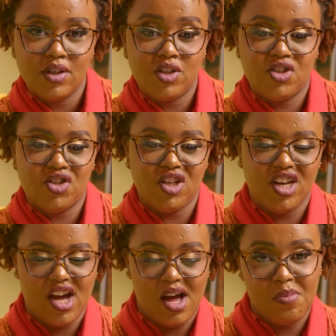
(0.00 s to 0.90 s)

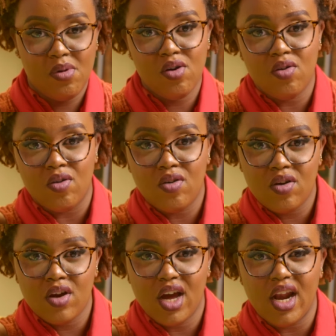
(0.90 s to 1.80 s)
Shikamo.
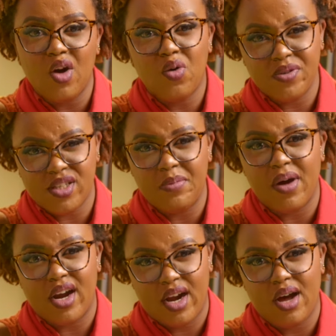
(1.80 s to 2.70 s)
And I hope you said
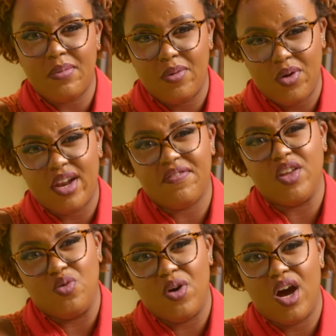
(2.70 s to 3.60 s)
maharahaba wherever
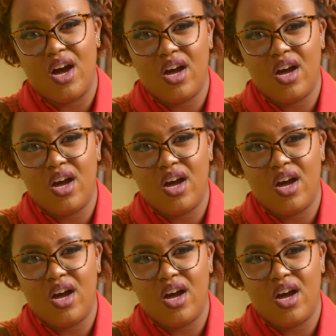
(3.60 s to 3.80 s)
you are.